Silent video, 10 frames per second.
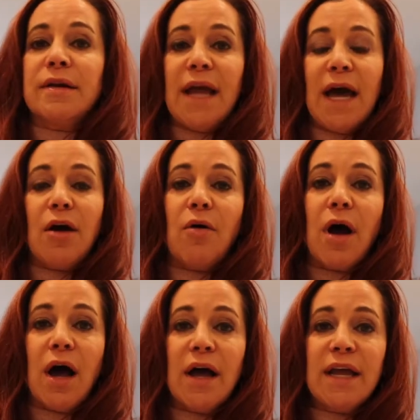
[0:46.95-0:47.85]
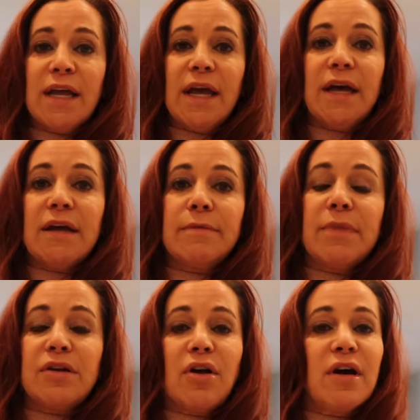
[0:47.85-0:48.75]
Now, I
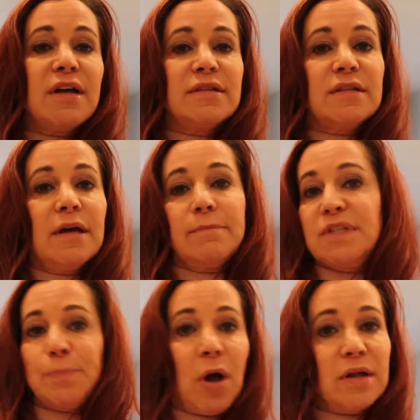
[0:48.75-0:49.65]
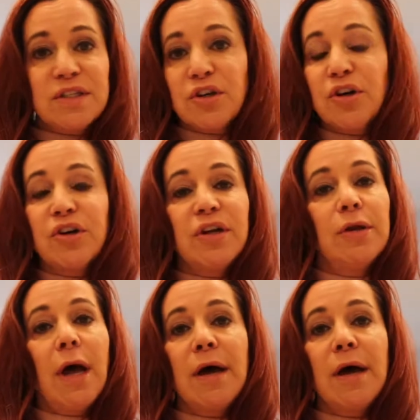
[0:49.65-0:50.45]
am not sponsored.